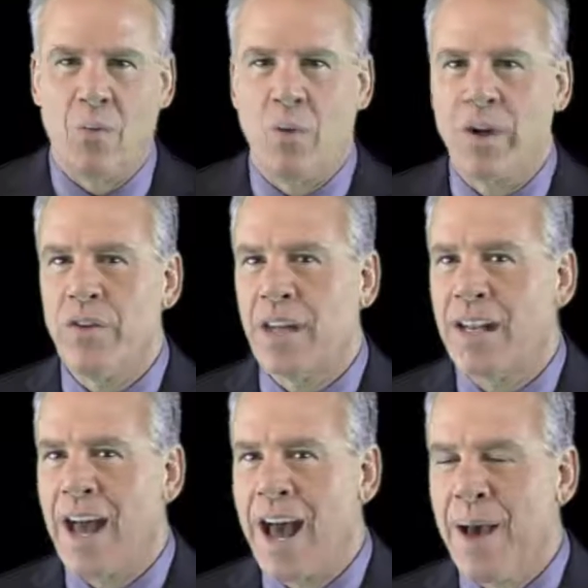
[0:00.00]
What are the
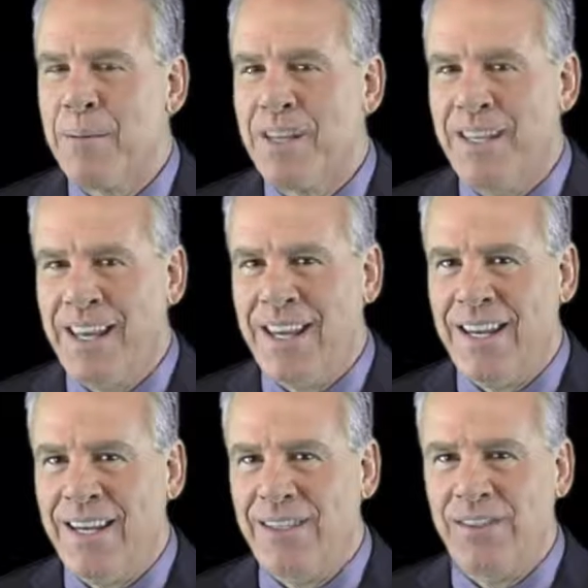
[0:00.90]
common
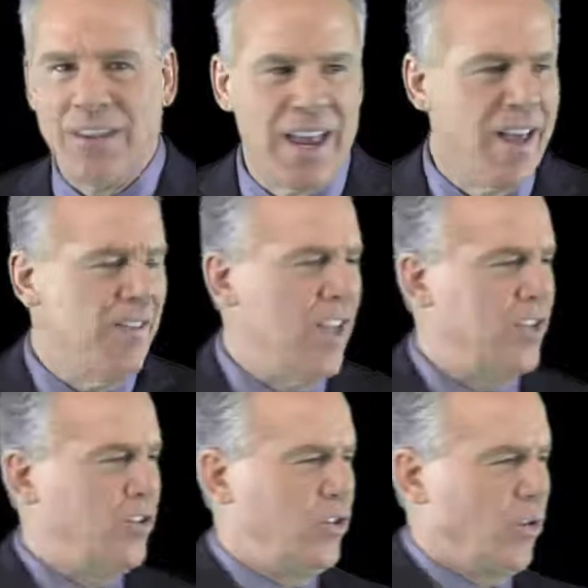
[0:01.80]
keys
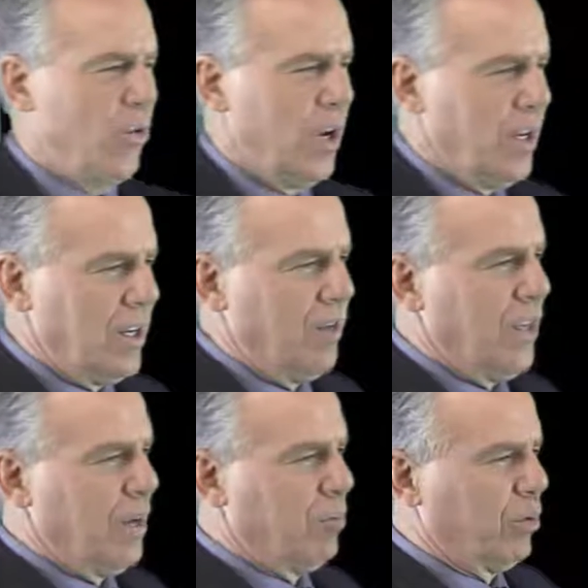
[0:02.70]
that join
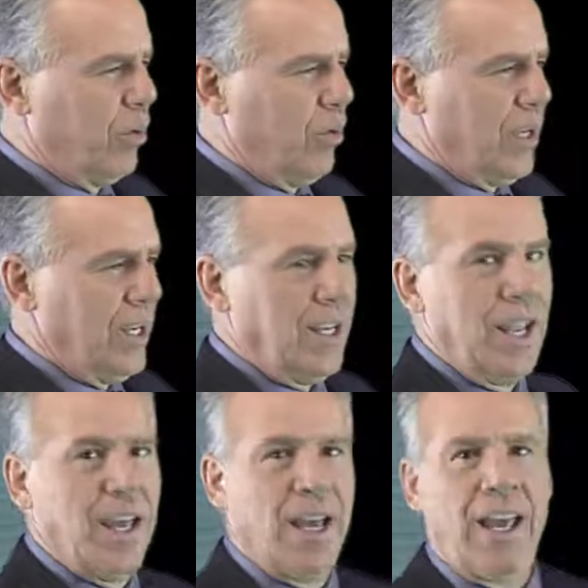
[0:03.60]
the employee
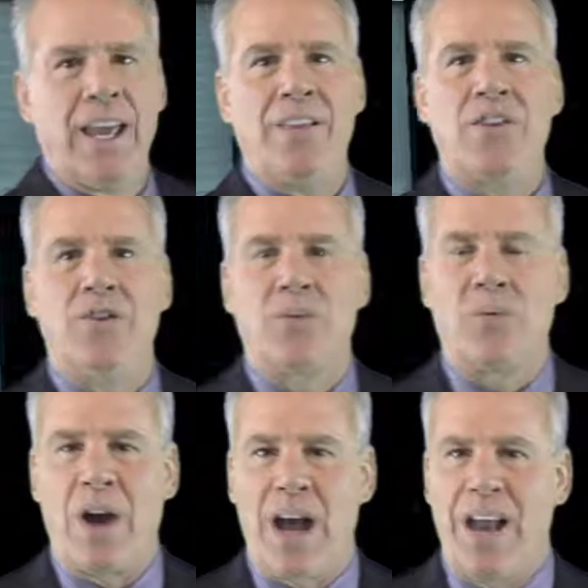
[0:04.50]
and the
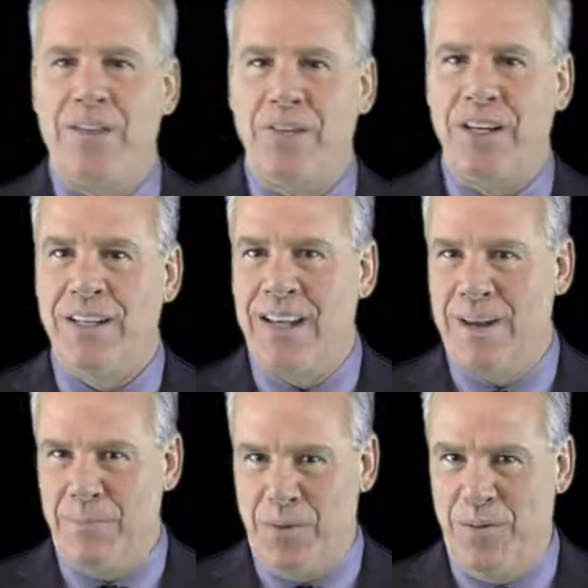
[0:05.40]
derived
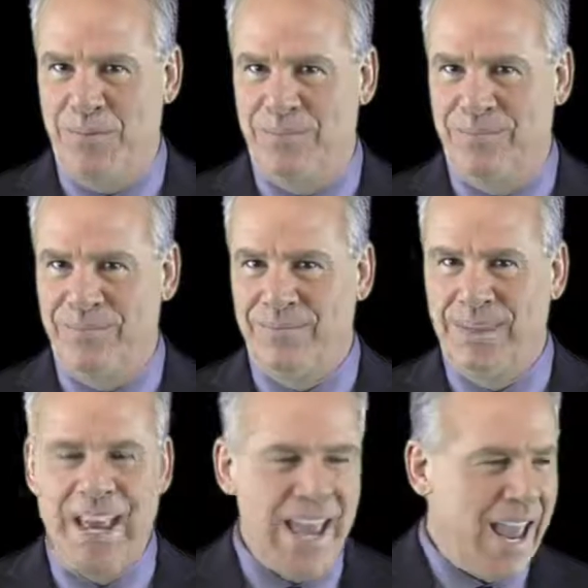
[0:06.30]
table?
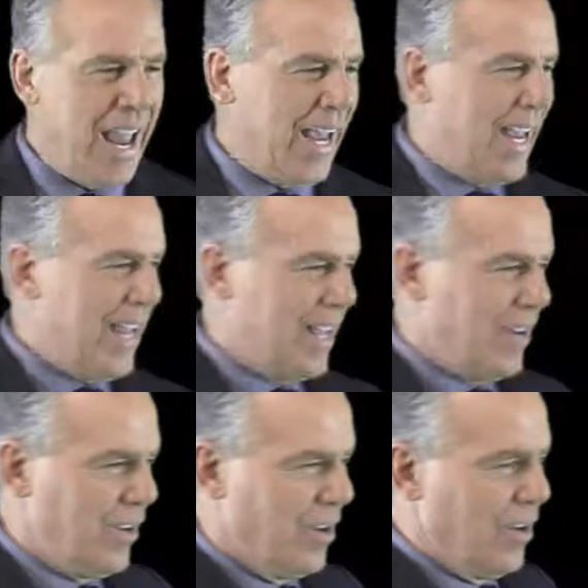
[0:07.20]

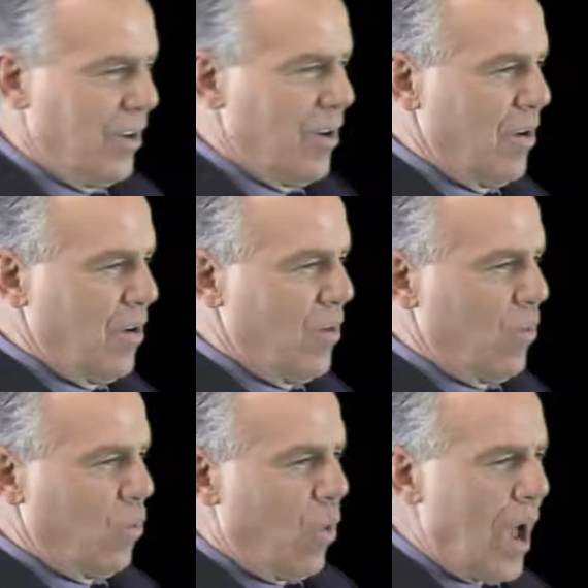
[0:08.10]
And
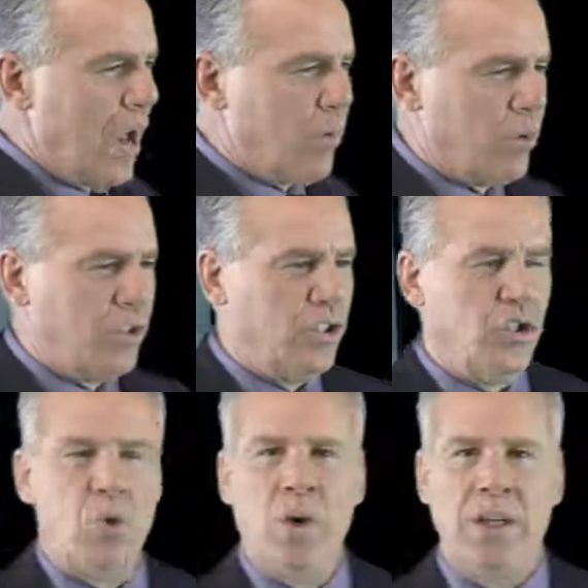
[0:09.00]
why were the
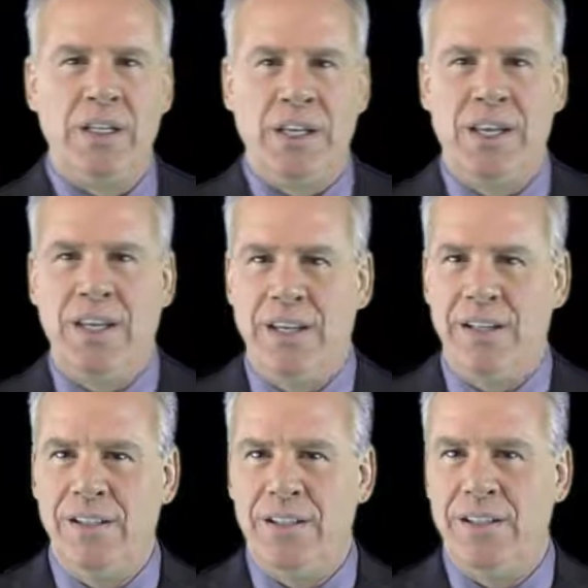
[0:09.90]
join
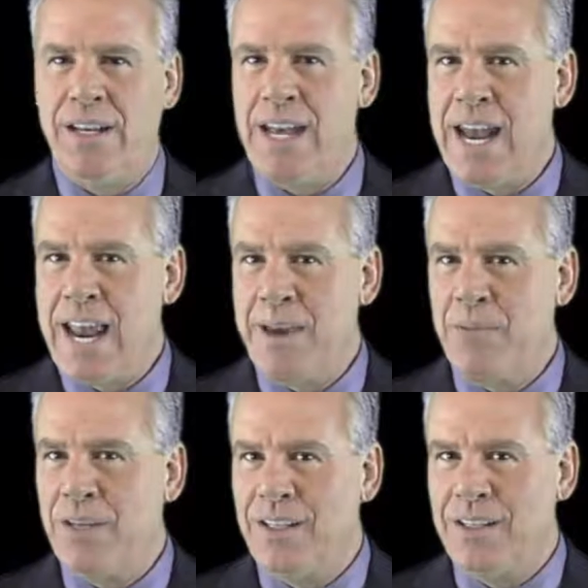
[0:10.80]
keys
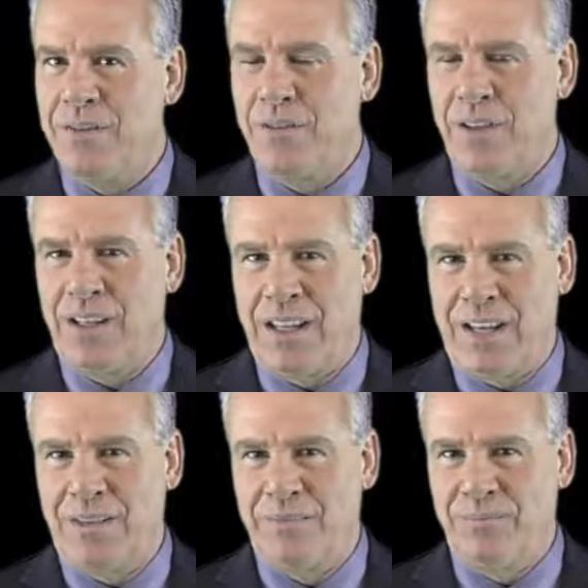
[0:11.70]
named
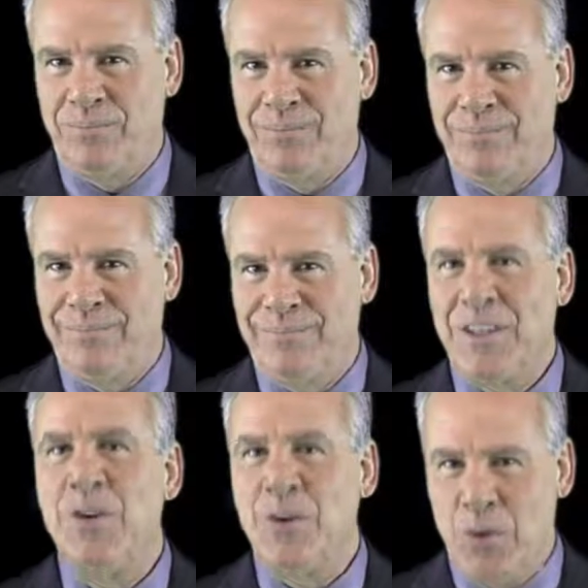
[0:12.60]
differently?
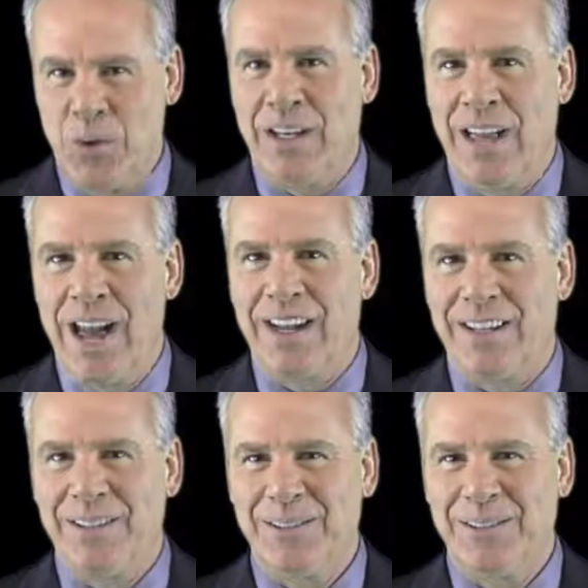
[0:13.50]
Good luck.